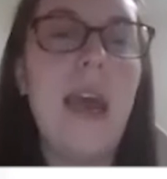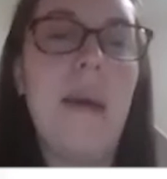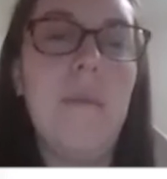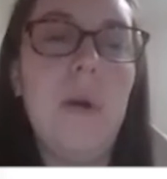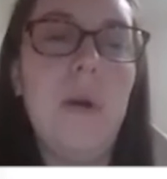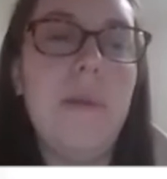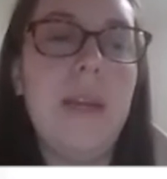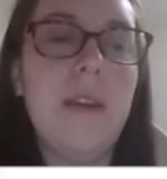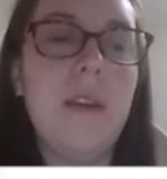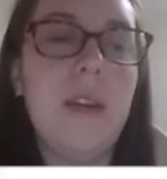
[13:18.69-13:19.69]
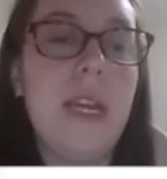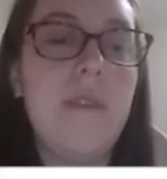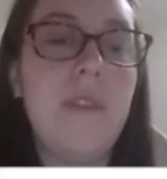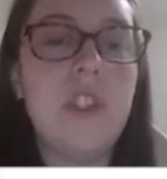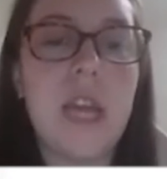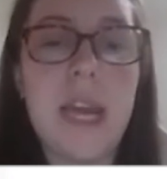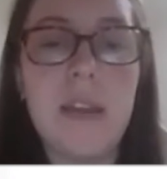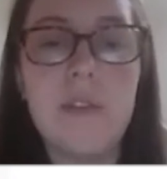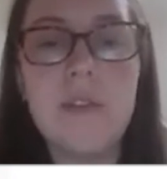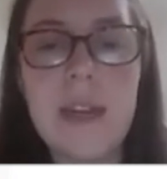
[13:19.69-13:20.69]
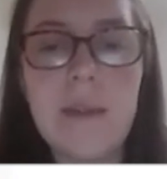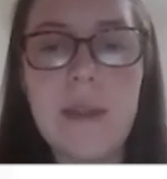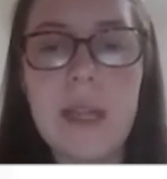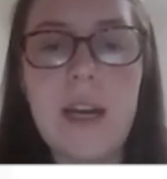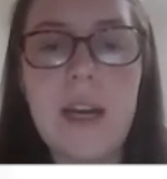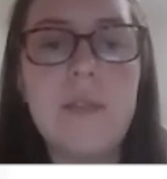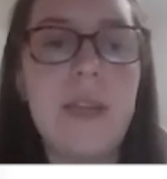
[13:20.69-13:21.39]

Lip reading: And you can even share your screen with us.